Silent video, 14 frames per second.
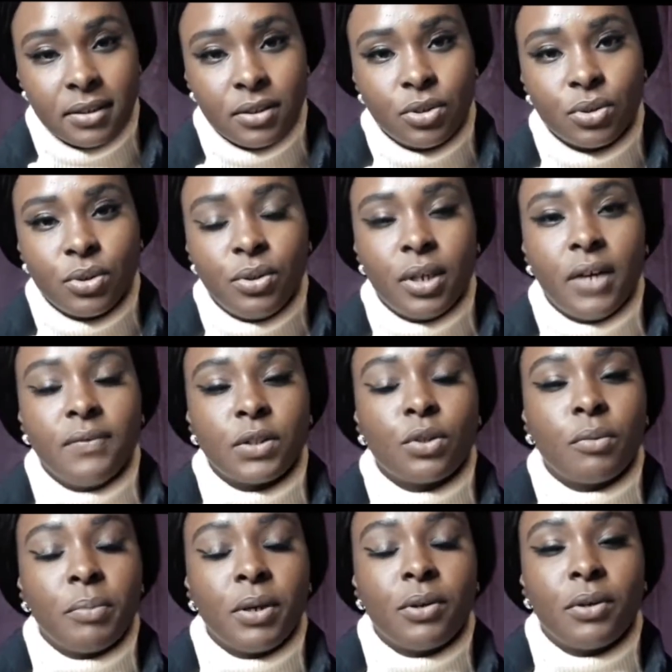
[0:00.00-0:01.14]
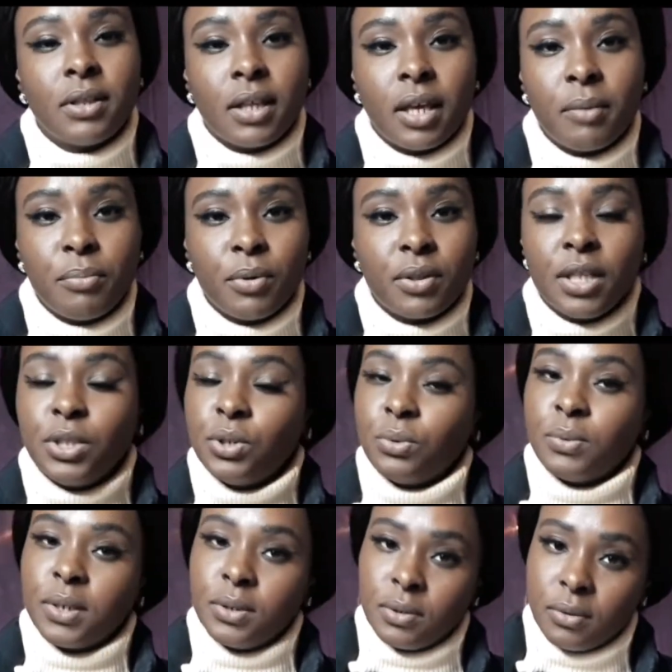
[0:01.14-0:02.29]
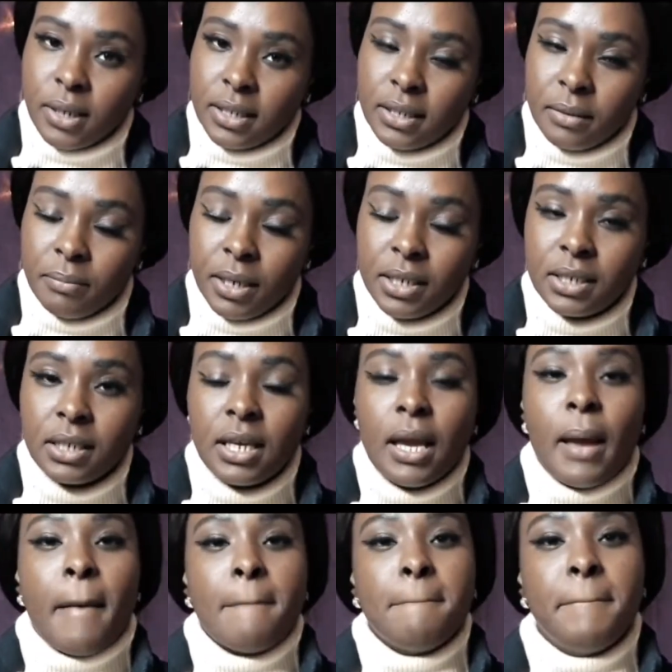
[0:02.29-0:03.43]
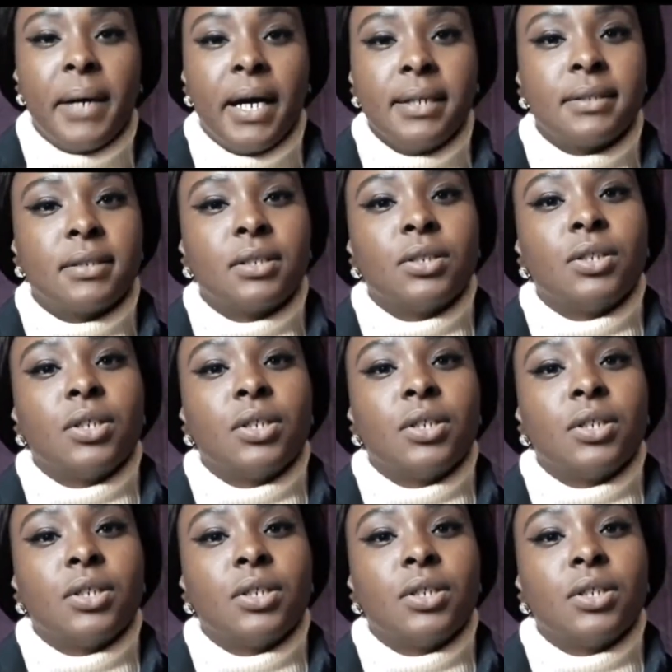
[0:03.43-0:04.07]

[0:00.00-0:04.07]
So you have a topic on the ebook that you want to write about, but